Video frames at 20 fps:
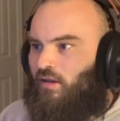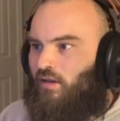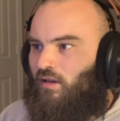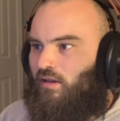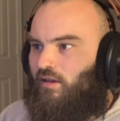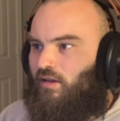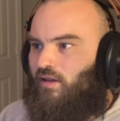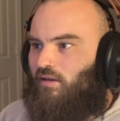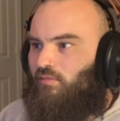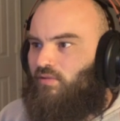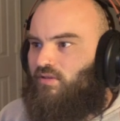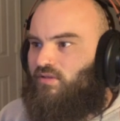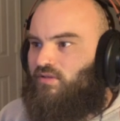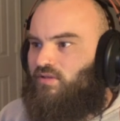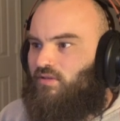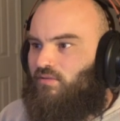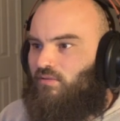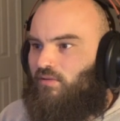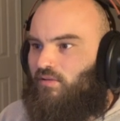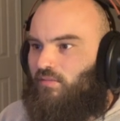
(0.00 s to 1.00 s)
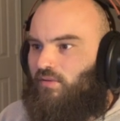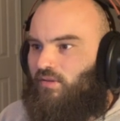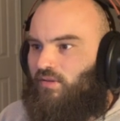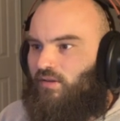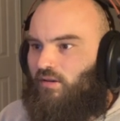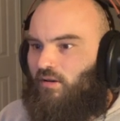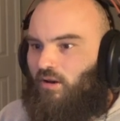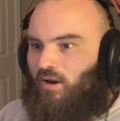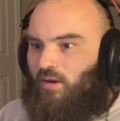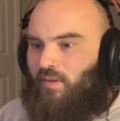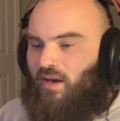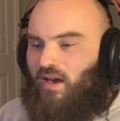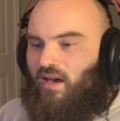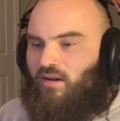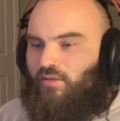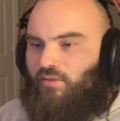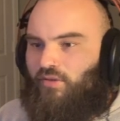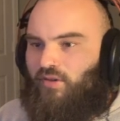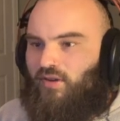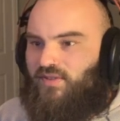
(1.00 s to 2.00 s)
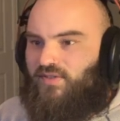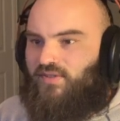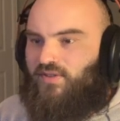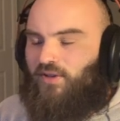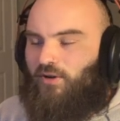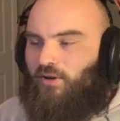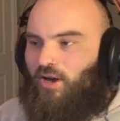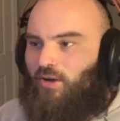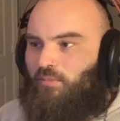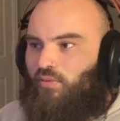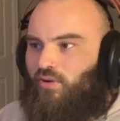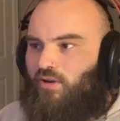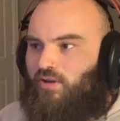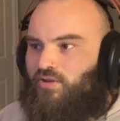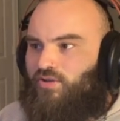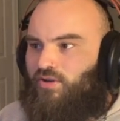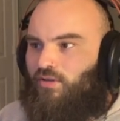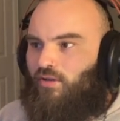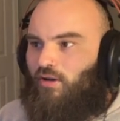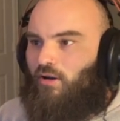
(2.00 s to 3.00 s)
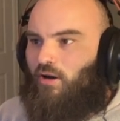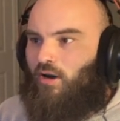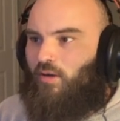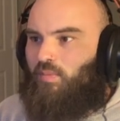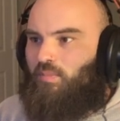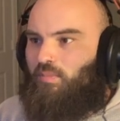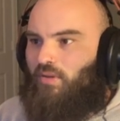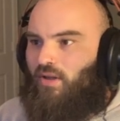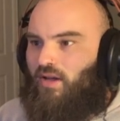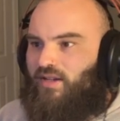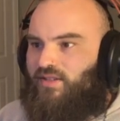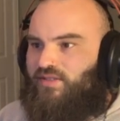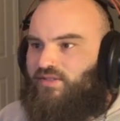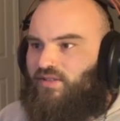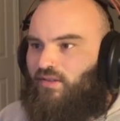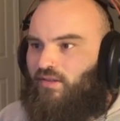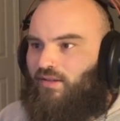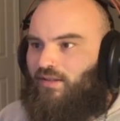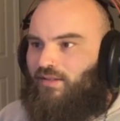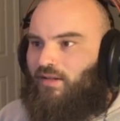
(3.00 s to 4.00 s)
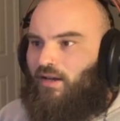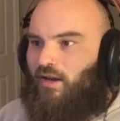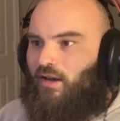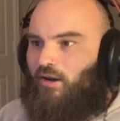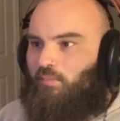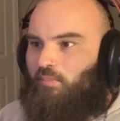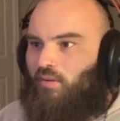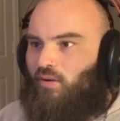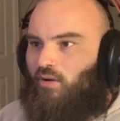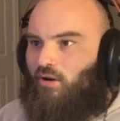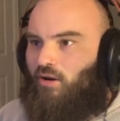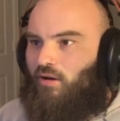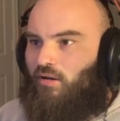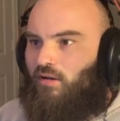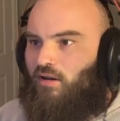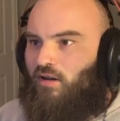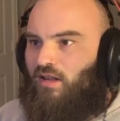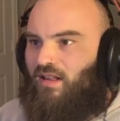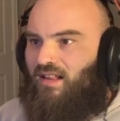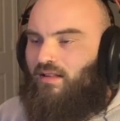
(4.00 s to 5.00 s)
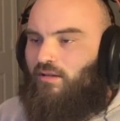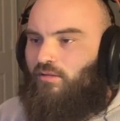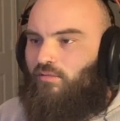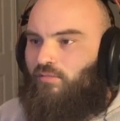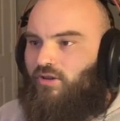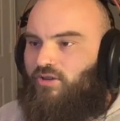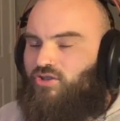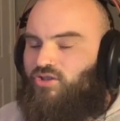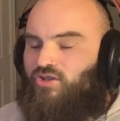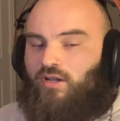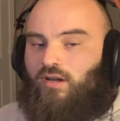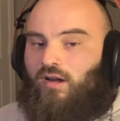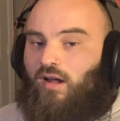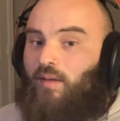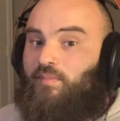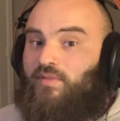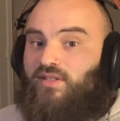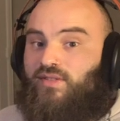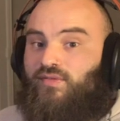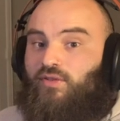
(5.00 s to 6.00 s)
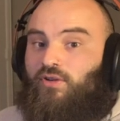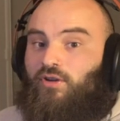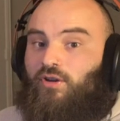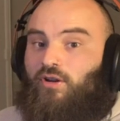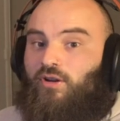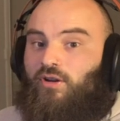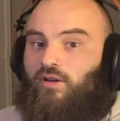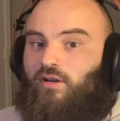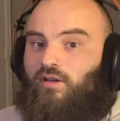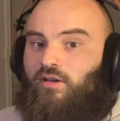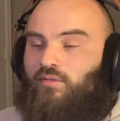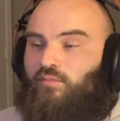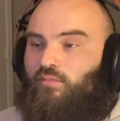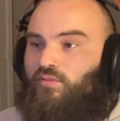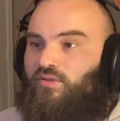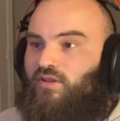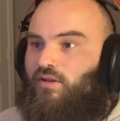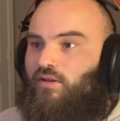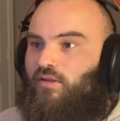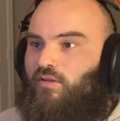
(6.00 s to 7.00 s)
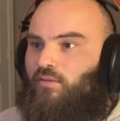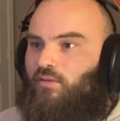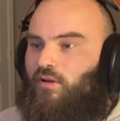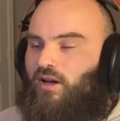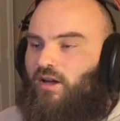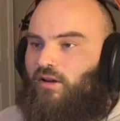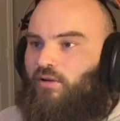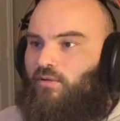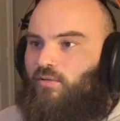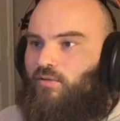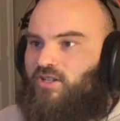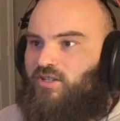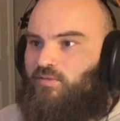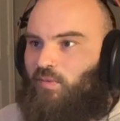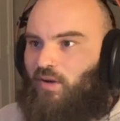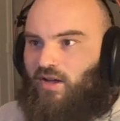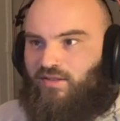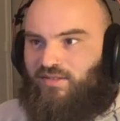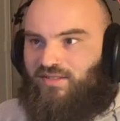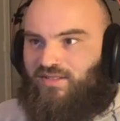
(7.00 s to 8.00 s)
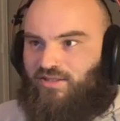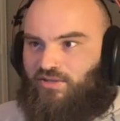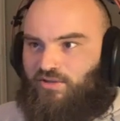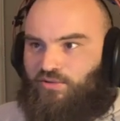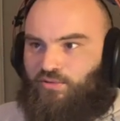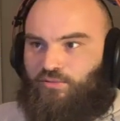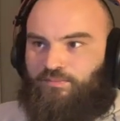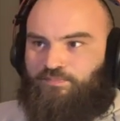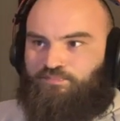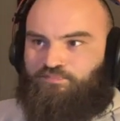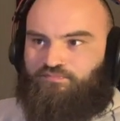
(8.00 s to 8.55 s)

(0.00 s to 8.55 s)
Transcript: Can we do it with the ARP? I don't think so. I'm pretty sure the ARP applies to the entire part, which in Omnisphere corresponds to